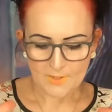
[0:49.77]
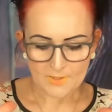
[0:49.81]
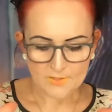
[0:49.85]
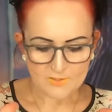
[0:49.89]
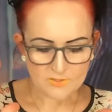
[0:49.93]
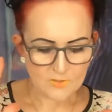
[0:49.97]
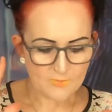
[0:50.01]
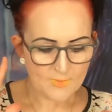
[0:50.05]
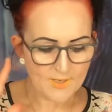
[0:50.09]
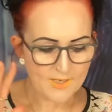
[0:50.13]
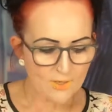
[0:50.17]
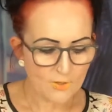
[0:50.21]

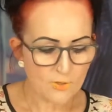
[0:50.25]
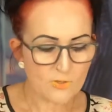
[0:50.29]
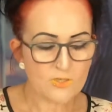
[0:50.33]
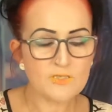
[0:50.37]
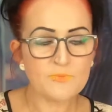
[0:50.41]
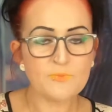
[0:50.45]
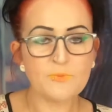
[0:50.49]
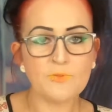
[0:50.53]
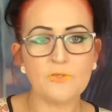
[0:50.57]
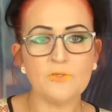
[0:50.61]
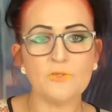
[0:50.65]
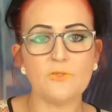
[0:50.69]
so my
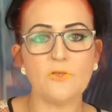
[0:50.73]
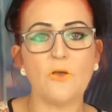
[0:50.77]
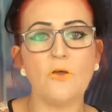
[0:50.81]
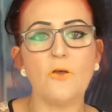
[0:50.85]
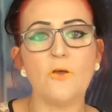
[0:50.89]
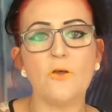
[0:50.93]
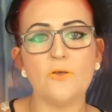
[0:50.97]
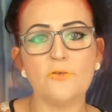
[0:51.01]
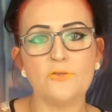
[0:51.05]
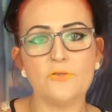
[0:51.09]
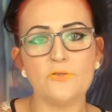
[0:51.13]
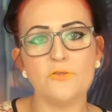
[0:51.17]
husband
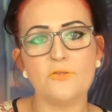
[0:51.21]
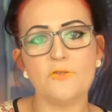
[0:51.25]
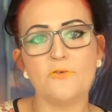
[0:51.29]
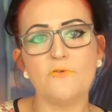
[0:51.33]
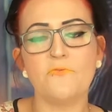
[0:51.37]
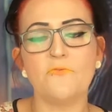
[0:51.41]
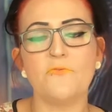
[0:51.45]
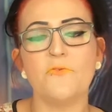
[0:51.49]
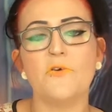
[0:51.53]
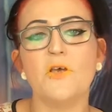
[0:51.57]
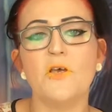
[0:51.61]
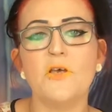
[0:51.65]
ordered the
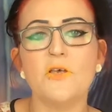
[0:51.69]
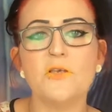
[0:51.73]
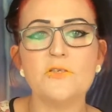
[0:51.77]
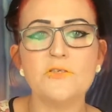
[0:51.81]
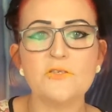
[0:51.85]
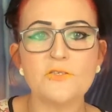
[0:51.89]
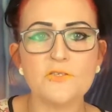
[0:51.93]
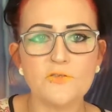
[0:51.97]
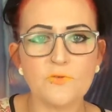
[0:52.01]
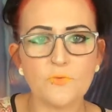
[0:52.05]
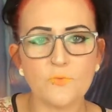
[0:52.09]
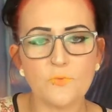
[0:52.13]

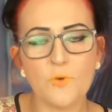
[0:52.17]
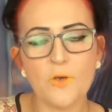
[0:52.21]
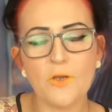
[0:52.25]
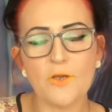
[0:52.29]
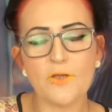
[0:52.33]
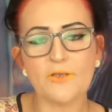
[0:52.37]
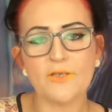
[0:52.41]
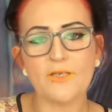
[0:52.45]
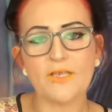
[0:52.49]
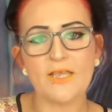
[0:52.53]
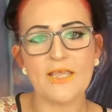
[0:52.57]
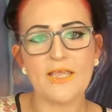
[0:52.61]
first
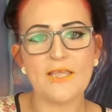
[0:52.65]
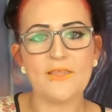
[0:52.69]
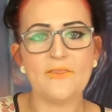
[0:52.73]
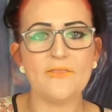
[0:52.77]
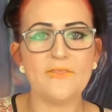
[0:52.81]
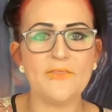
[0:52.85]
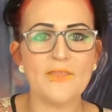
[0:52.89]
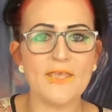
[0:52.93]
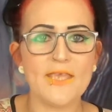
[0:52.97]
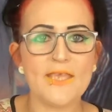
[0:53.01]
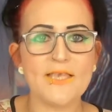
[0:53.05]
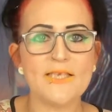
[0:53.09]
one
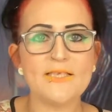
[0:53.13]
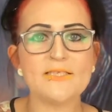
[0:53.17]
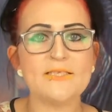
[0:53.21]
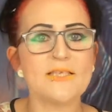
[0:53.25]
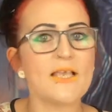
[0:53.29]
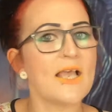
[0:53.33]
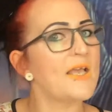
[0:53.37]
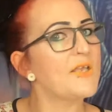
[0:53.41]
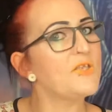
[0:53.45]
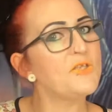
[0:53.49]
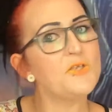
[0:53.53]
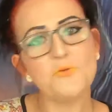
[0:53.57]
in this.
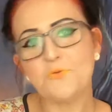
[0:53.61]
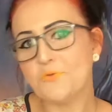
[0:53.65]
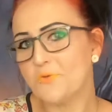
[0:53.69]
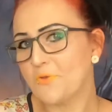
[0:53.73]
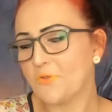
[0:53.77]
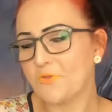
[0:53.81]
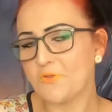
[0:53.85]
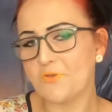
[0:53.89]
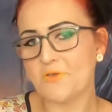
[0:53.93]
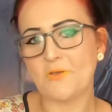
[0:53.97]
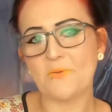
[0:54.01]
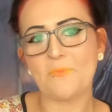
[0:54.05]
I knew
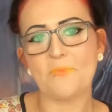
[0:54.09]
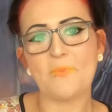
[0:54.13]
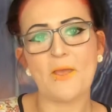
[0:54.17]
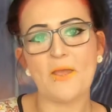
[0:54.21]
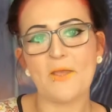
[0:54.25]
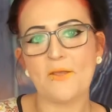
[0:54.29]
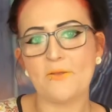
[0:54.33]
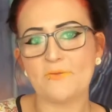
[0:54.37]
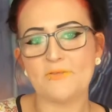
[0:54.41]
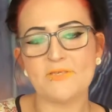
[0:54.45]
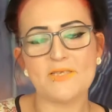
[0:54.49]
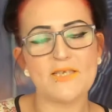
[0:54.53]
nothing
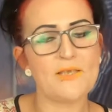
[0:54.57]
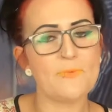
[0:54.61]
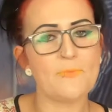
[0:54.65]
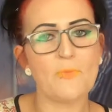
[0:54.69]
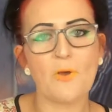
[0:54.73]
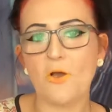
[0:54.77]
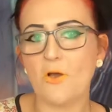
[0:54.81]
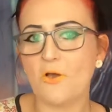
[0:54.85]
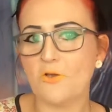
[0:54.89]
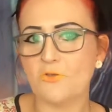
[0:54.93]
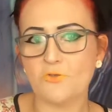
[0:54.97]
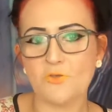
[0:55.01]
about him
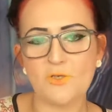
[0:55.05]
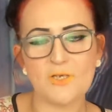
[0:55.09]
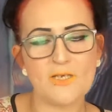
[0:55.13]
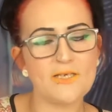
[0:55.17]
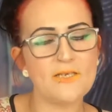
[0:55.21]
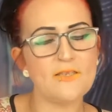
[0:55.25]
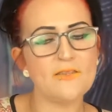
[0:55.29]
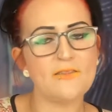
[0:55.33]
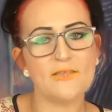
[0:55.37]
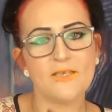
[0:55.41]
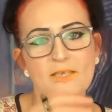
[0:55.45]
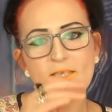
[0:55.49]
ordering
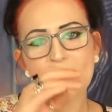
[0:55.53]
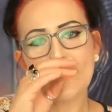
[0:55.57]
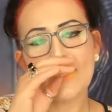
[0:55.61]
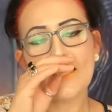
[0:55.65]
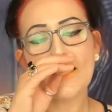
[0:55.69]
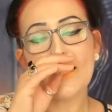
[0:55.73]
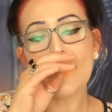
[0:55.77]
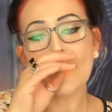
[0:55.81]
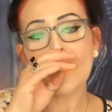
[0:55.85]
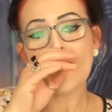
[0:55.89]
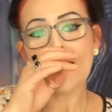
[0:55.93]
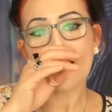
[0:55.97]
anything,
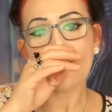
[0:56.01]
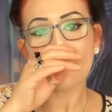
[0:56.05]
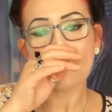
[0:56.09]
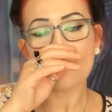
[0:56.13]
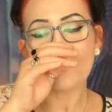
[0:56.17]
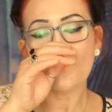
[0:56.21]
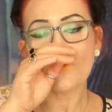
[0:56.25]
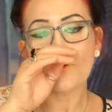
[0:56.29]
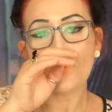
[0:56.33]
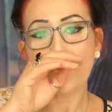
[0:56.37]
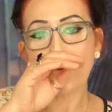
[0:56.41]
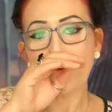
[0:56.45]

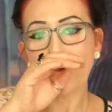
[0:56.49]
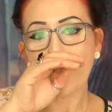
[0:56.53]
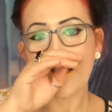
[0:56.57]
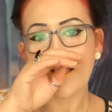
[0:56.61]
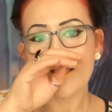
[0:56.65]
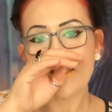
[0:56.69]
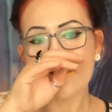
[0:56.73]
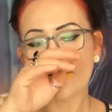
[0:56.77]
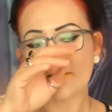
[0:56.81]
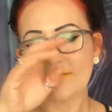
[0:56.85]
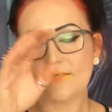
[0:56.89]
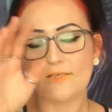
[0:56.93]
even though
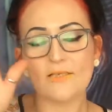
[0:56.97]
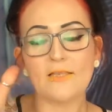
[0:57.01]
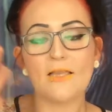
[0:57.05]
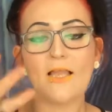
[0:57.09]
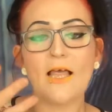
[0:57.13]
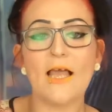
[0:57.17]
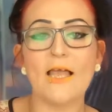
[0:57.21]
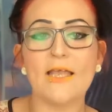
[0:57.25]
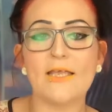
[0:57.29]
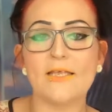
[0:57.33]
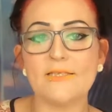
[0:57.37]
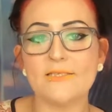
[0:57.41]
I had
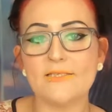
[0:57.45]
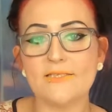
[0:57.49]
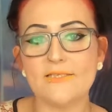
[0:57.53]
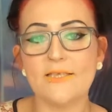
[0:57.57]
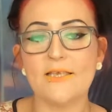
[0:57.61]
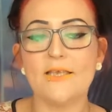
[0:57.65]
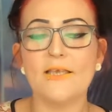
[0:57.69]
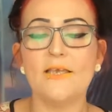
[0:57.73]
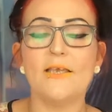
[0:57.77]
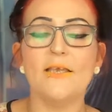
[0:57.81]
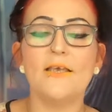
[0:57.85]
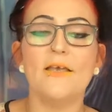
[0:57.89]
liked
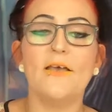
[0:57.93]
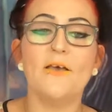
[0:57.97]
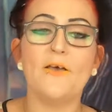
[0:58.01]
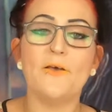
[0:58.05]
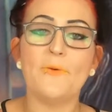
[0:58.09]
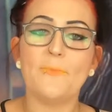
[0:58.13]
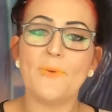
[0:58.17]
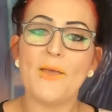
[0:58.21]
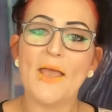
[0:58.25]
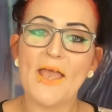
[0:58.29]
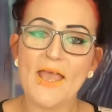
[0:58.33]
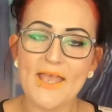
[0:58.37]

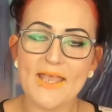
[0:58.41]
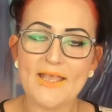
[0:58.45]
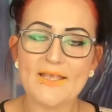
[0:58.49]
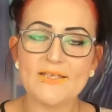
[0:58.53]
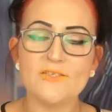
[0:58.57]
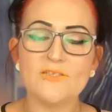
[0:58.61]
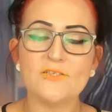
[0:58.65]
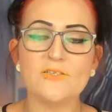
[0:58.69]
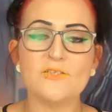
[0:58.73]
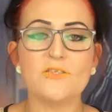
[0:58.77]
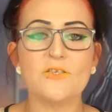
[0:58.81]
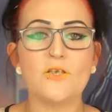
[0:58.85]
her
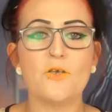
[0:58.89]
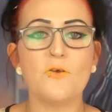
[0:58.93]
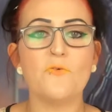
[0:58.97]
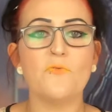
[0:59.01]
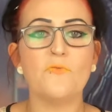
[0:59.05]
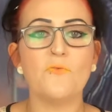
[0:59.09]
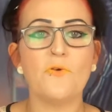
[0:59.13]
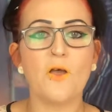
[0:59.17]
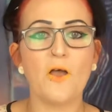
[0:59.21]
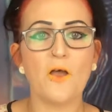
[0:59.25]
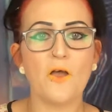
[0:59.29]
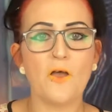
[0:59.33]
page and so
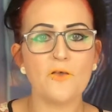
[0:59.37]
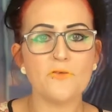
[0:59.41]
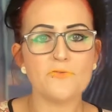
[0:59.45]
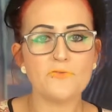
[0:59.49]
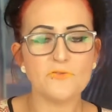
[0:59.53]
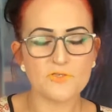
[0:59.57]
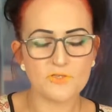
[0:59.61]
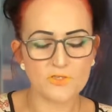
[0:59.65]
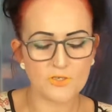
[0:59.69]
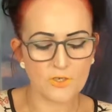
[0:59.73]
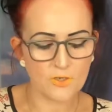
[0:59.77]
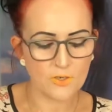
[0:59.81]
forth.
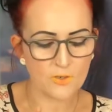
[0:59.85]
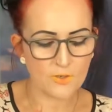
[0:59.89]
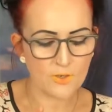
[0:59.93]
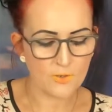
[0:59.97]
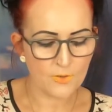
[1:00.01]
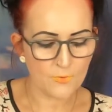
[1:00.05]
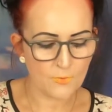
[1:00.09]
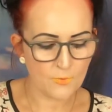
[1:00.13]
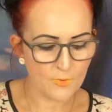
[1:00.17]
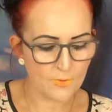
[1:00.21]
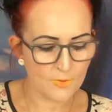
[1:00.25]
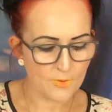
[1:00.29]
So
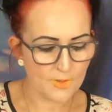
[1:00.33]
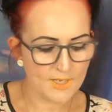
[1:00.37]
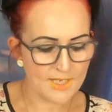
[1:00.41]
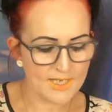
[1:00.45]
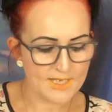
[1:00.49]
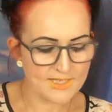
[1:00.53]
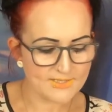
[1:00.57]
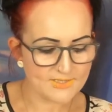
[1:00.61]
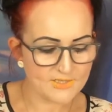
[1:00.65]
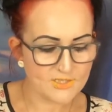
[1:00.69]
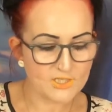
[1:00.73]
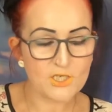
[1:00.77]

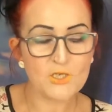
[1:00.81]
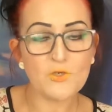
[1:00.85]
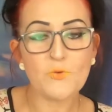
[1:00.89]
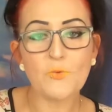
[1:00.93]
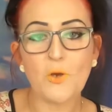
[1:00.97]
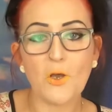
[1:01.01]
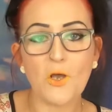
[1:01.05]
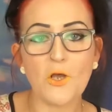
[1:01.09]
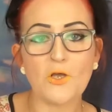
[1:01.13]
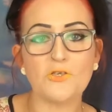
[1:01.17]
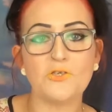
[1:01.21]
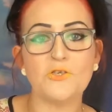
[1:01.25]
it's two
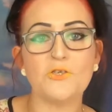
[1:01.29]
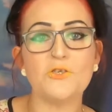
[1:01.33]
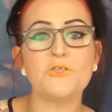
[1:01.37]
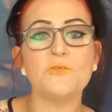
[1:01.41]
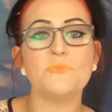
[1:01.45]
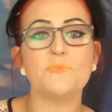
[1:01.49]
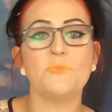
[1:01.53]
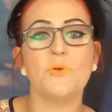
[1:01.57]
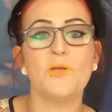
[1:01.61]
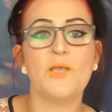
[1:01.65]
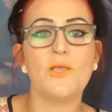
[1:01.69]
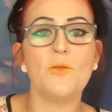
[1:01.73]
orders,
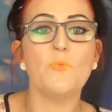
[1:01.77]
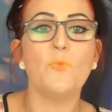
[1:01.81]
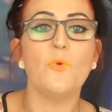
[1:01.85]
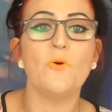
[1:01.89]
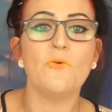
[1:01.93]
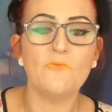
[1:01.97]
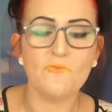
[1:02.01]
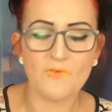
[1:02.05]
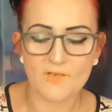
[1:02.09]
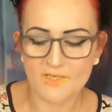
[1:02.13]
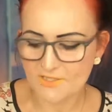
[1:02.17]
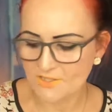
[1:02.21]
but in
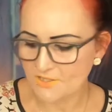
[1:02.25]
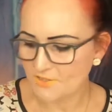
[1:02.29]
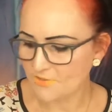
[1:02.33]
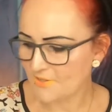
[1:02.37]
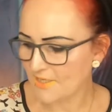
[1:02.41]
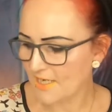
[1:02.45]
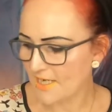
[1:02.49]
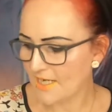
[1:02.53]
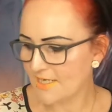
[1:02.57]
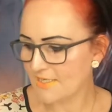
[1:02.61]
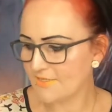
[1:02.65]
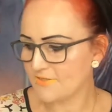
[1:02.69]
one video,
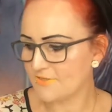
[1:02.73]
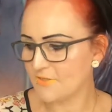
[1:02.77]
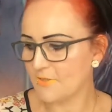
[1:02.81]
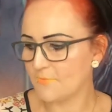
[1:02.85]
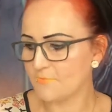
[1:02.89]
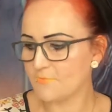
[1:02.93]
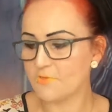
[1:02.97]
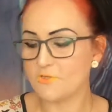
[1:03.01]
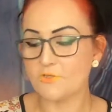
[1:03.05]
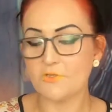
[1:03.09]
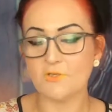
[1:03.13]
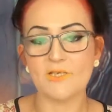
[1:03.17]
guys. So
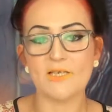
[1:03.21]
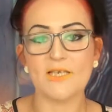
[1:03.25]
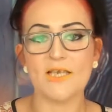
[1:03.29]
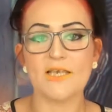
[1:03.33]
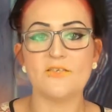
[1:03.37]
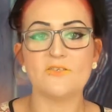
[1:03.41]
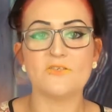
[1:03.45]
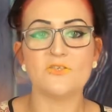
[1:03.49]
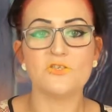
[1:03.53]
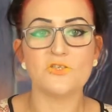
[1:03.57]
I'm just going to get